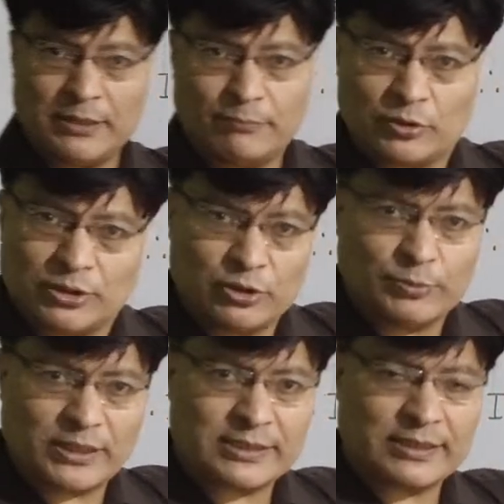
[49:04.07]
in both the
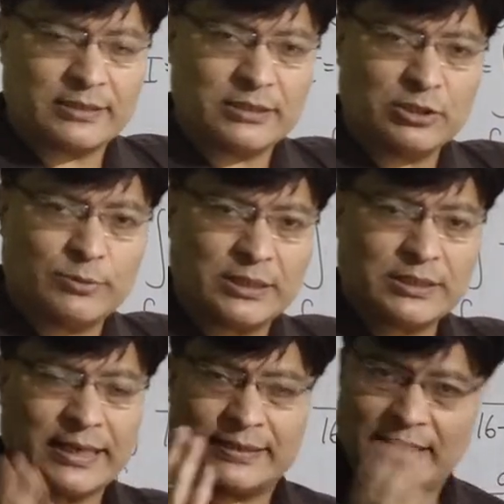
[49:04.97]
numerator and the
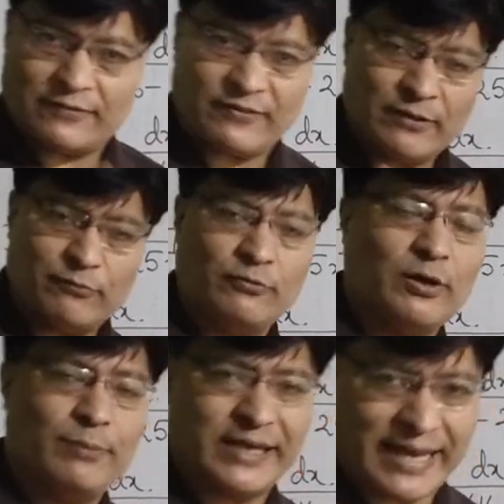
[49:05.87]
denominator, and that 5
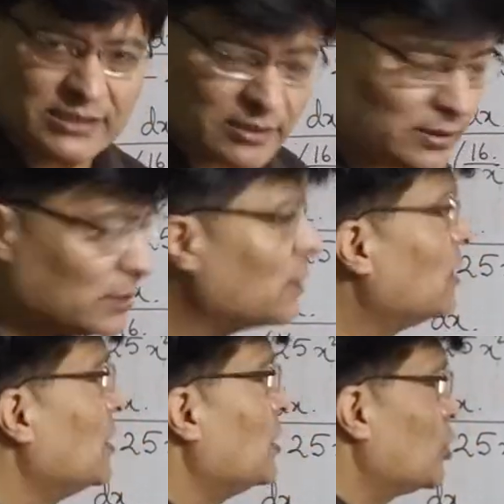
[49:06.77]
will be
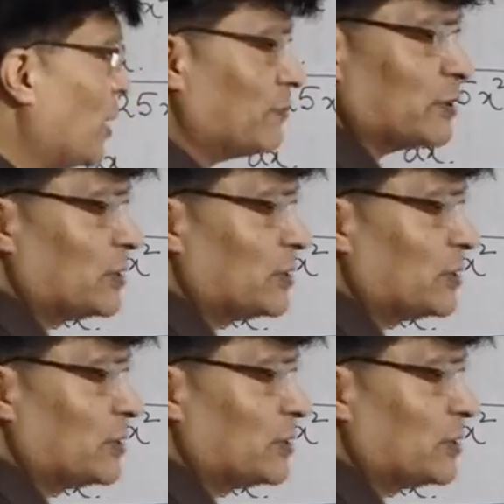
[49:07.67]
cancelled. So after